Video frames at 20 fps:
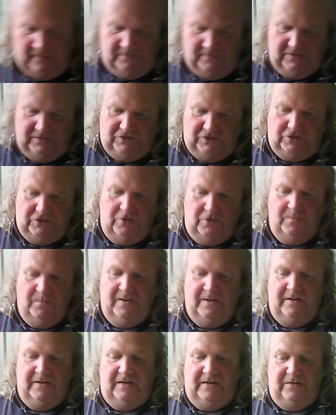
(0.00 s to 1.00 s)
Yeah, it's
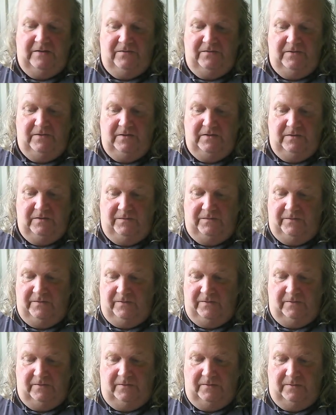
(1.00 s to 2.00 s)
showing me an advert
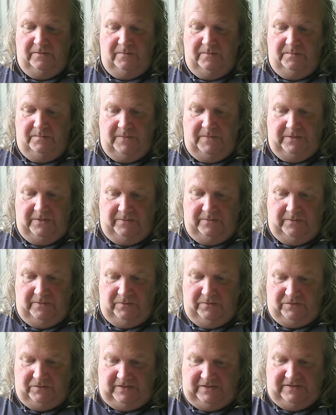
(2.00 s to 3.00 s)
for, I don't
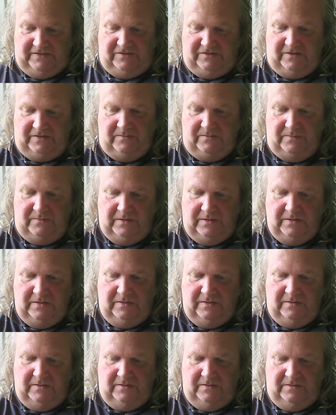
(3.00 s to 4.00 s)
know, it was like Sim,
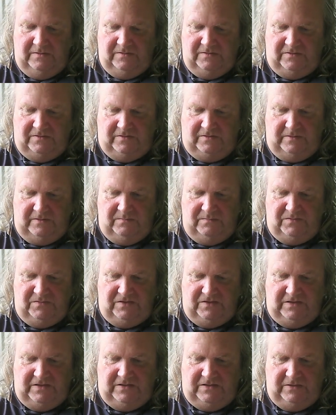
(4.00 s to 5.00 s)

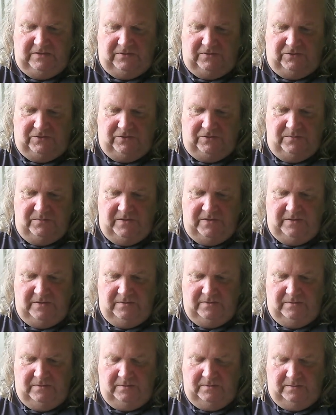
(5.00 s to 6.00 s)
Sim City or
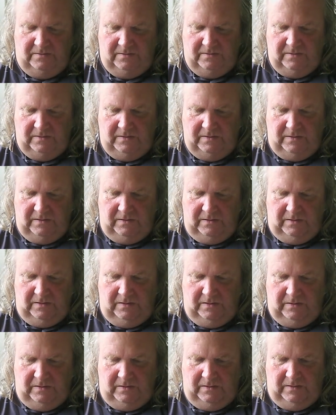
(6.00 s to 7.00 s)
something.
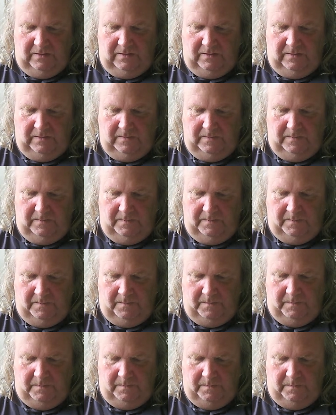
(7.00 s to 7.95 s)
Um,